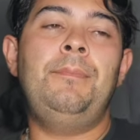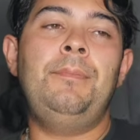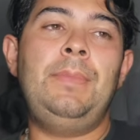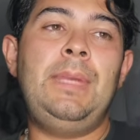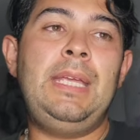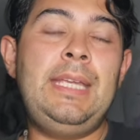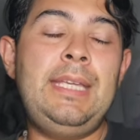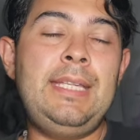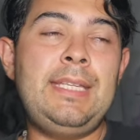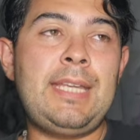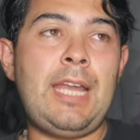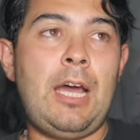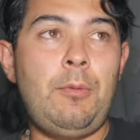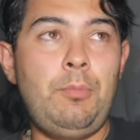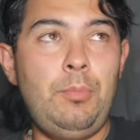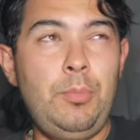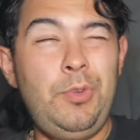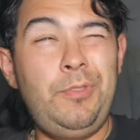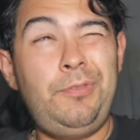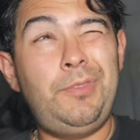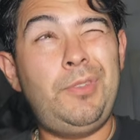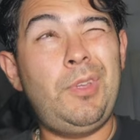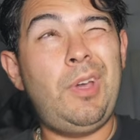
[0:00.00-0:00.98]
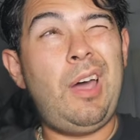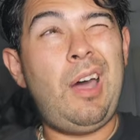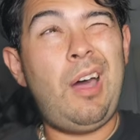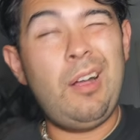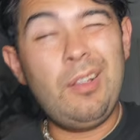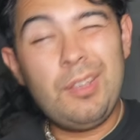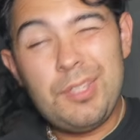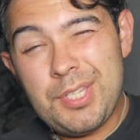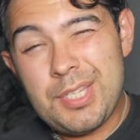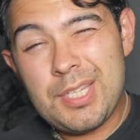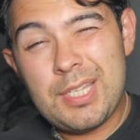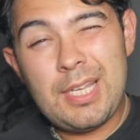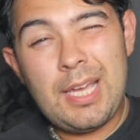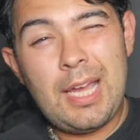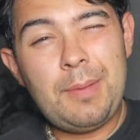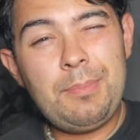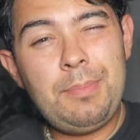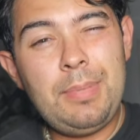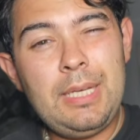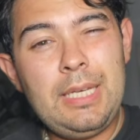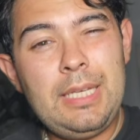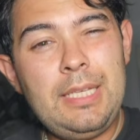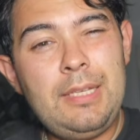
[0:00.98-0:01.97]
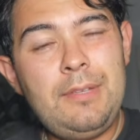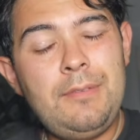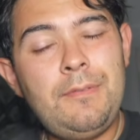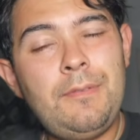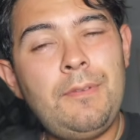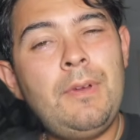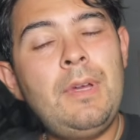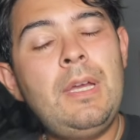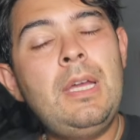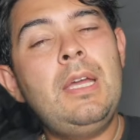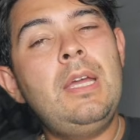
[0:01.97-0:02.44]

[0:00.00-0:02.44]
He's now moved to Ulster, I believe.